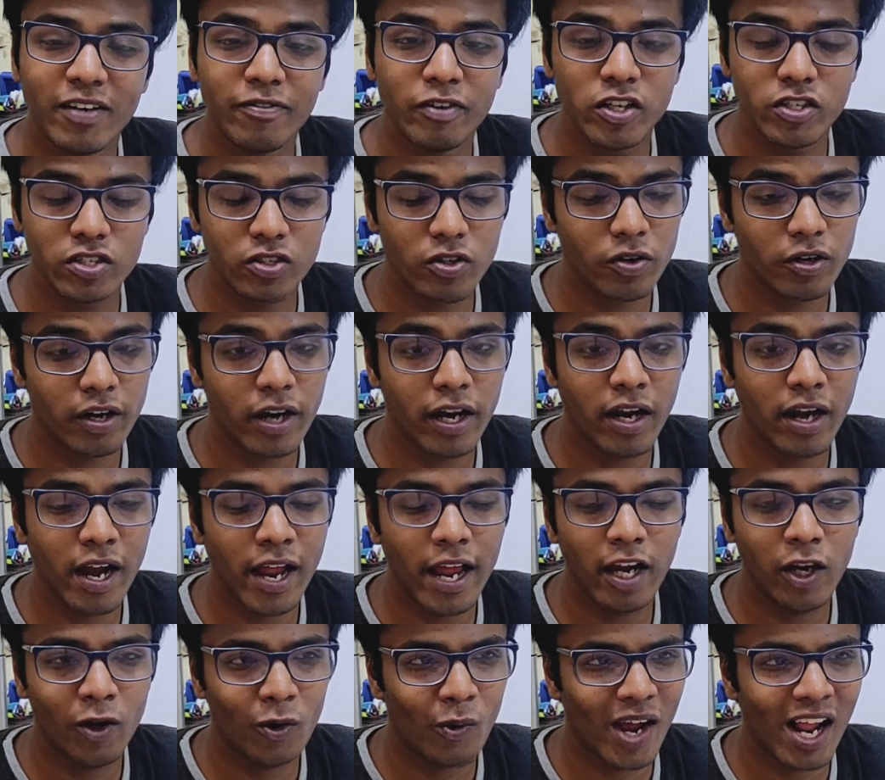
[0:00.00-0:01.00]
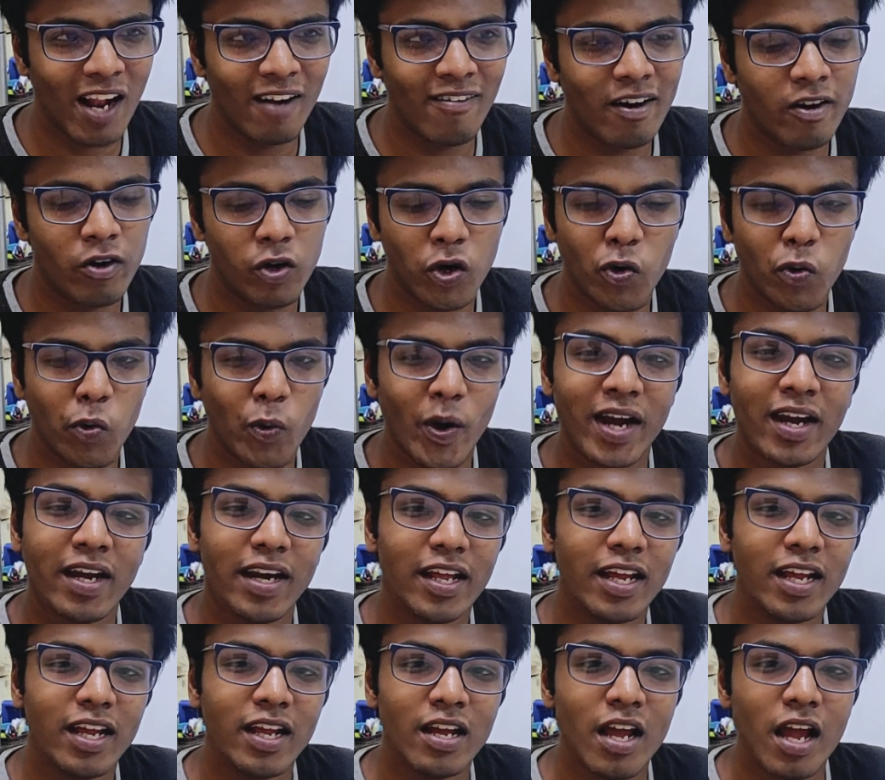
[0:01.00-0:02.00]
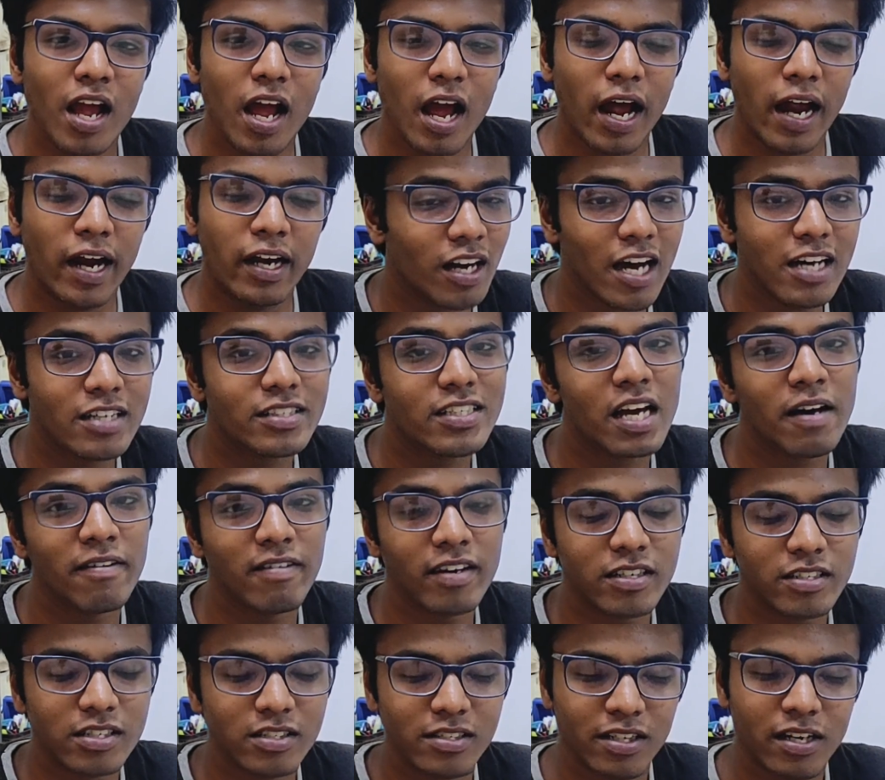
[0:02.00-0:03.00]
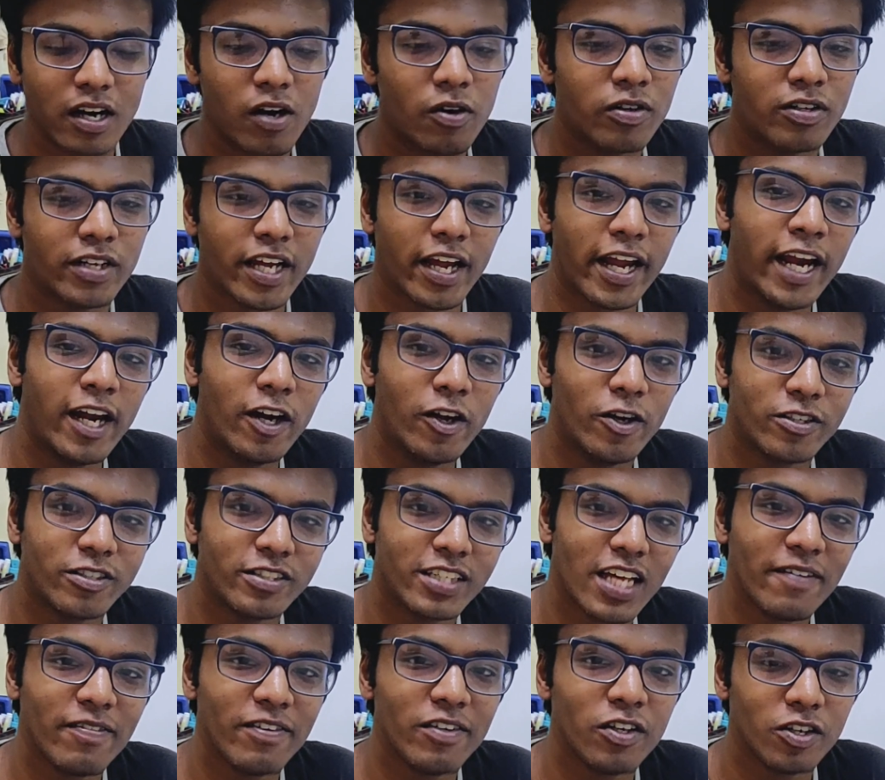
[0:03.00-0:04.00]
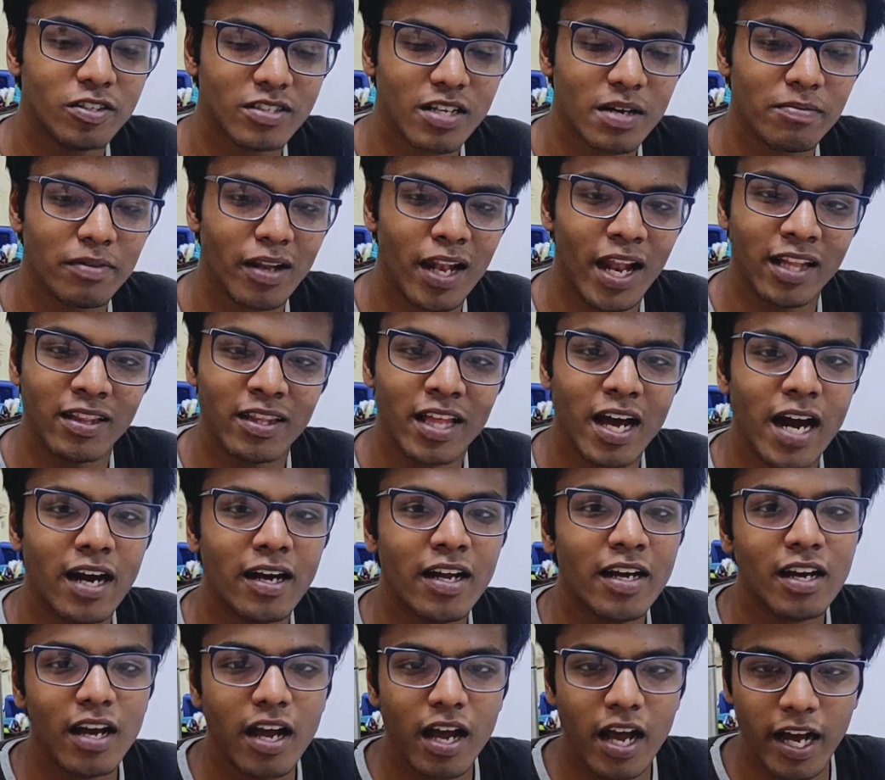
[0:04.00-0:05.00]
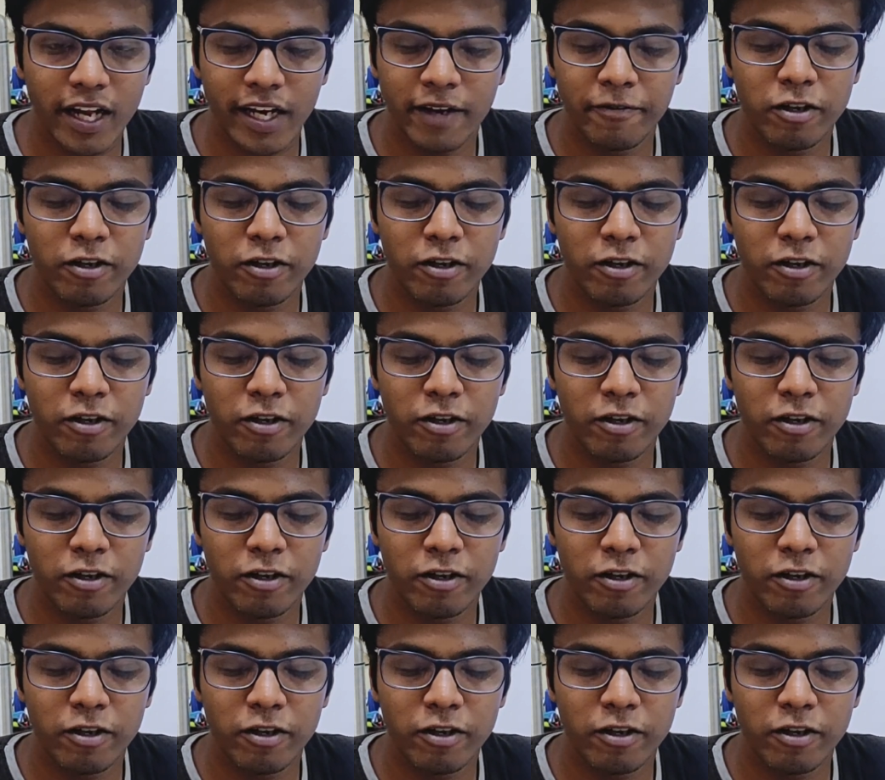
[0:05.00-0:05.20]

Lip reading: Even if you're scoring like 12 out of 20, if the class average is around 8 or 7 or something like that,